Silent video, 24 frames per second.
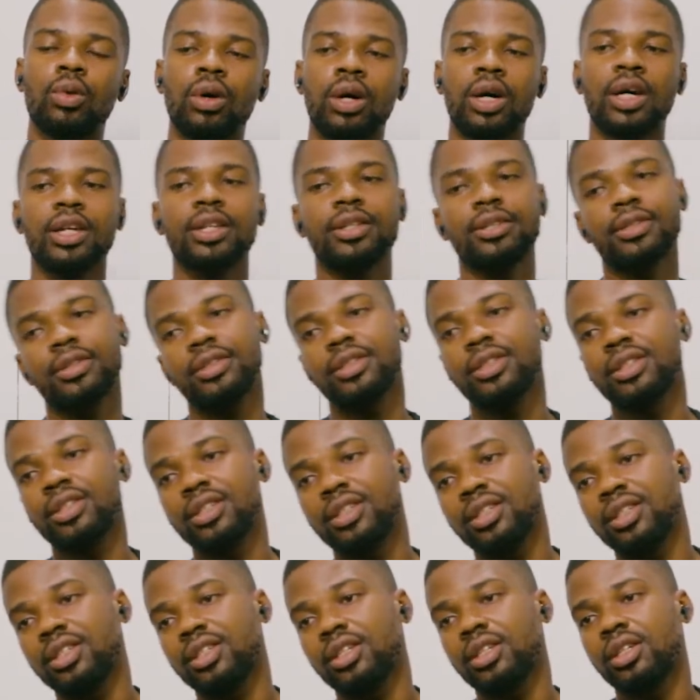what?
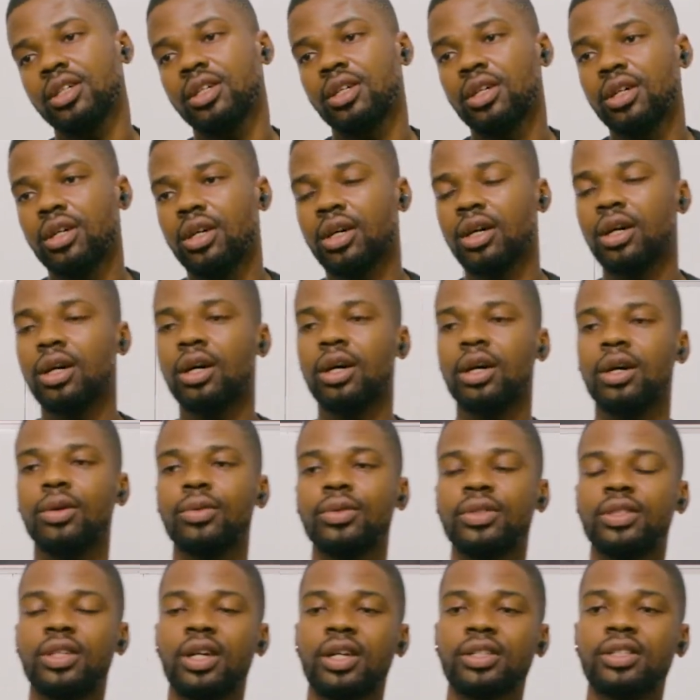We
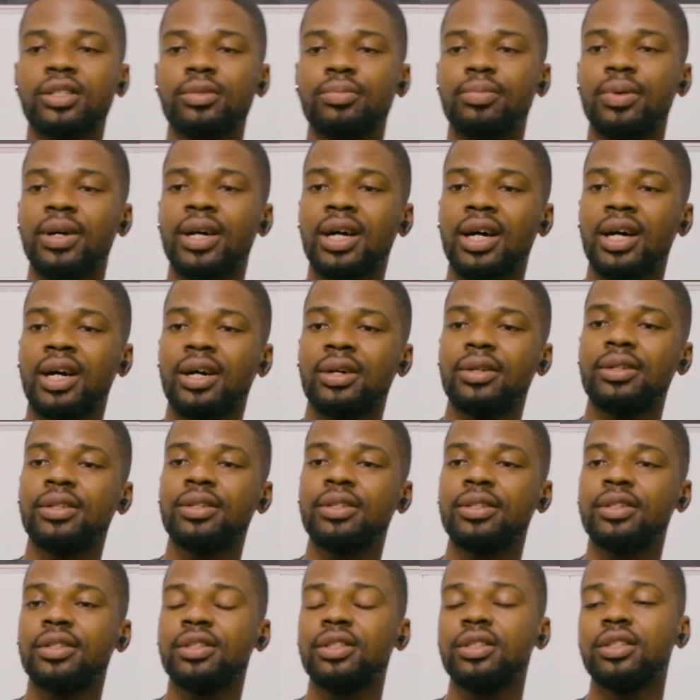talked about
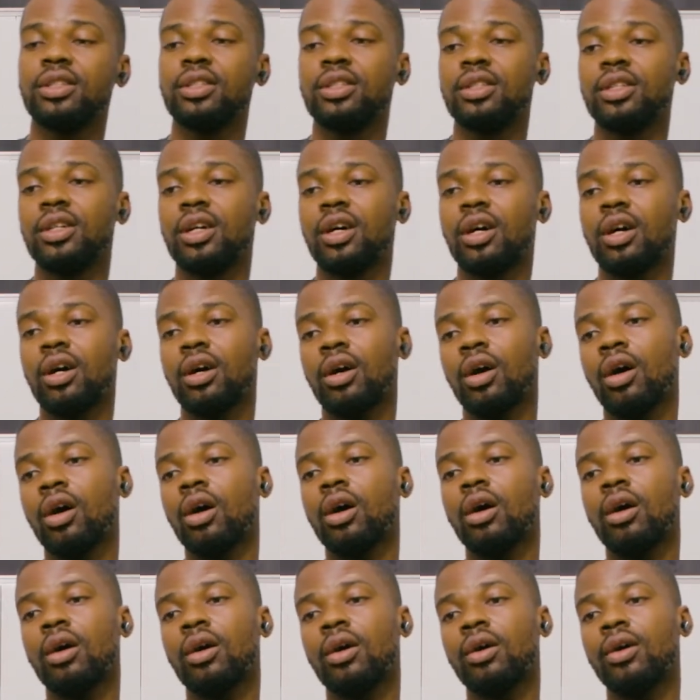
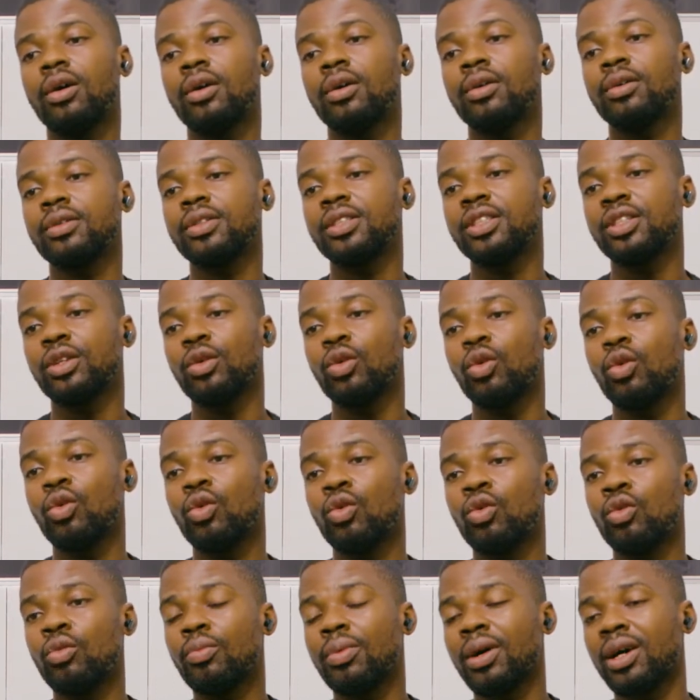all the
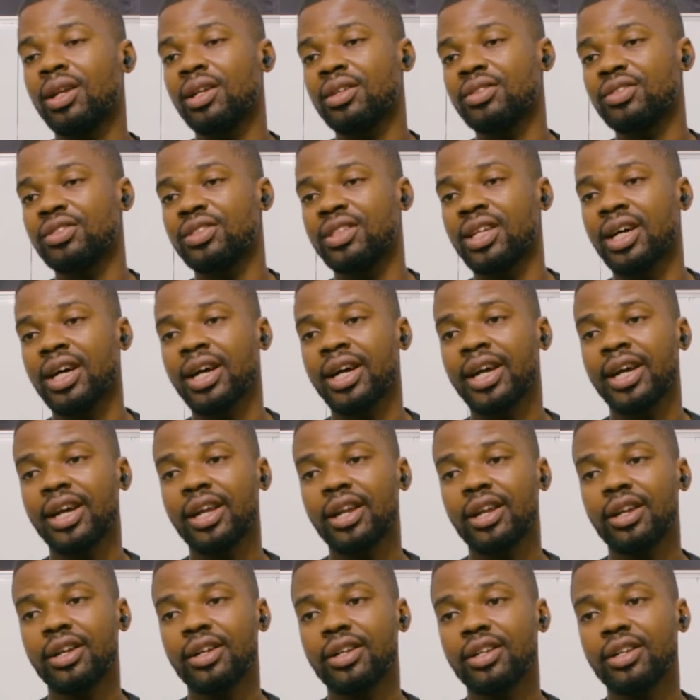whole balanced diet,